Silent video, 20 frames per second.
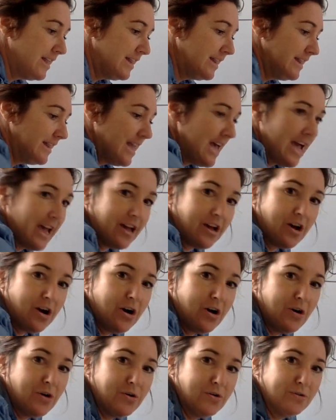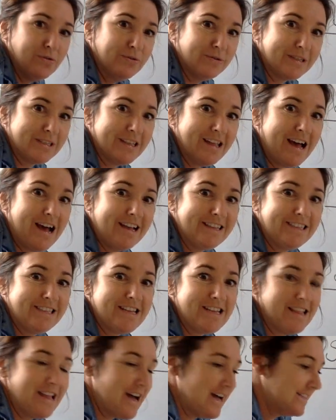Legos, lots
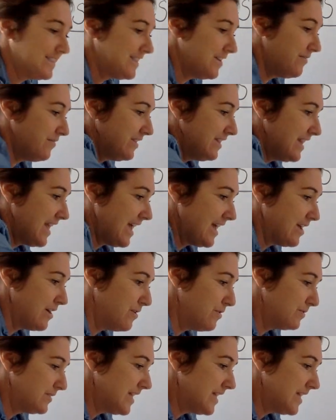and lots of Legos.